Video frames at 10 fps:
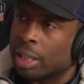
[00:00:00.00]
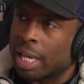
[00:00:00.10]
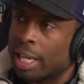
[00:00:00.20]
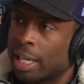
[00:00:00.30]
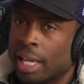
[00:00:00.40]

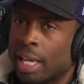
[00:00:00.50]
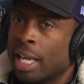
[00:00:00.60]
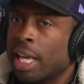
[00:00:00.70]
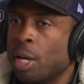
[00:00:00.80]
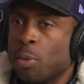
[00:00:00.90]
Like,
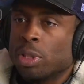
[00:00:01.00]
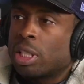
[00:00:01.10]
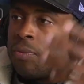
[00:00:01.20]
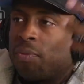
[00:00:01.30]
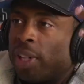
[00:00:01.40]
he was
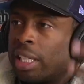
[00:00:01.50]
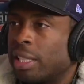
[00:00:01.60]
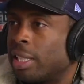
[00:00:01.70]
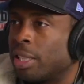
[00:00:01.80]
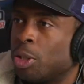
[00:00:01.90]

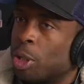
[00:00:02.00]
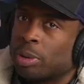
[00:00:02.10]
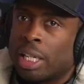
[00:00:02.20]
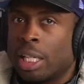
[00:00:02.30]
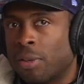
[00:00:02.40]
conflicted, you know what I'm
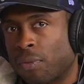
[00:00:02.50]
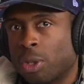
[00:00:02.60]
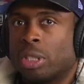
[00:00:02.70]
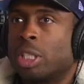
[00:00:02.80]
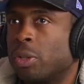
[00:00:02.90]
saying, in the
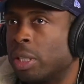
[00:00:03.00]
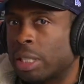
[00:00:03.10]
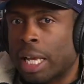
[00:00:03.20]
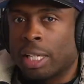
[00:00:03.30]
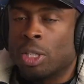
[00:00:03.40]
first series,
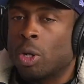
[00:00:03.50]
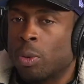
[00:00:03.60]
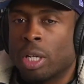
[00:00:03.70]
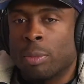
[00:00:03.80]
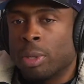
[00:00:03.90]
like, you know,
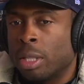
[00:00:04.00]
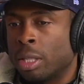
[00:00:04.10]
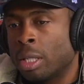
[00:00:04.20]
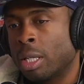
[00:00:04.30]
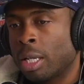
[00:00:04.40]
with him
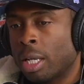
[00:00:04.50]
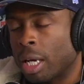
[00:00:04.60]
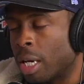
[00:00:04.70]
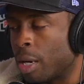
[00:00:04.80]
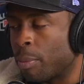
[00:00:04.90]
and
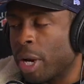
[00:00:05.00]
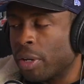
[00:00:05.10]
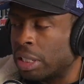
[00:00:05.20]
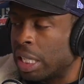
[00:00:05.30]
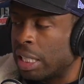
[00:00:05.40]

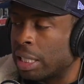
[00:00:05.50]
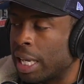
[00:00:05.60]
Mary Jane.